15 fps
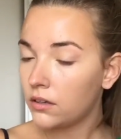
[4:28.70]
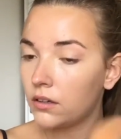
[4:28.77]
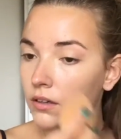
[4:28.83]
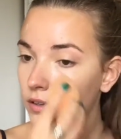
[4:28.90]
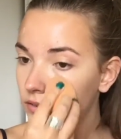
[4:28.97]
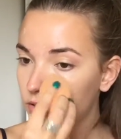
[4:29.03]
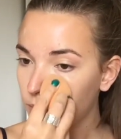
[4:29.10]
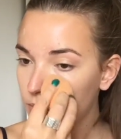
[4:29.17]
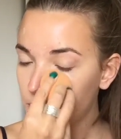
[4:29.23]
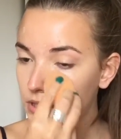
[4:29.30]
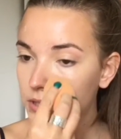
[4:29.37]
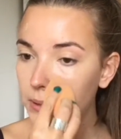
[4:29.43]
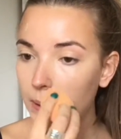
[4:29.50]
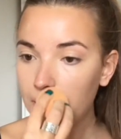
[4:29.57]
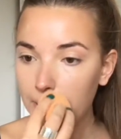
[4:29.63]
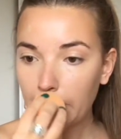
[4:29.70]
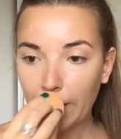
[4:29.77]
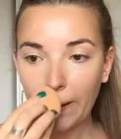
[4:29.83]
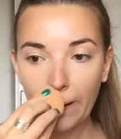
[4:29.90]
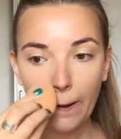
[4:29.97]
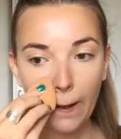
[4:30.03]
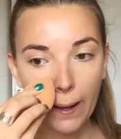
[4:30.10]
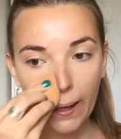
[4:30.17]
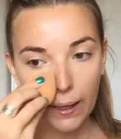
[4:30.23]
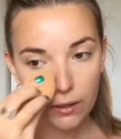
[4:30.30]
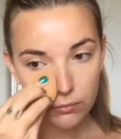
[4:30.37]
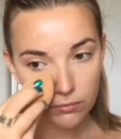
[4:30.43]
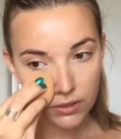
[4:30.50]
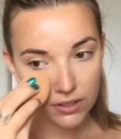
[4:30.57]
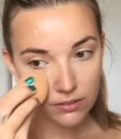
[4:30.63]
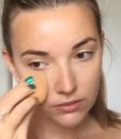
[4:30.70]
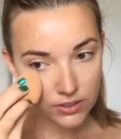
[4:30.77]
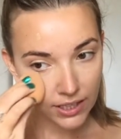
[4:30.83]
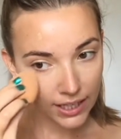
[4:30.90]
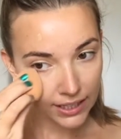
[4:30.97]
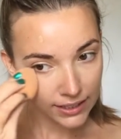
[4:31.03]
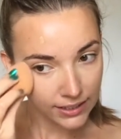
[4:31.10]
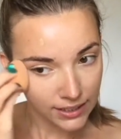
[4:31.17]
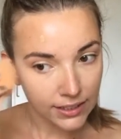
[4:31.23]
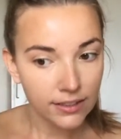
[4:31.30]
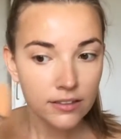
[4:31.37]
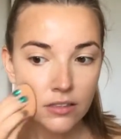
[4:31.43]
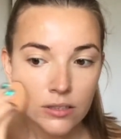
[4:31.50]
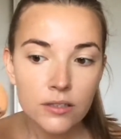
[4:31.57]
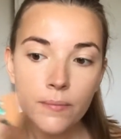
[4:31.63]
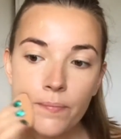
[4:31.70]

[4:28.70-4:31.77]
So I'm just using a Real Techniques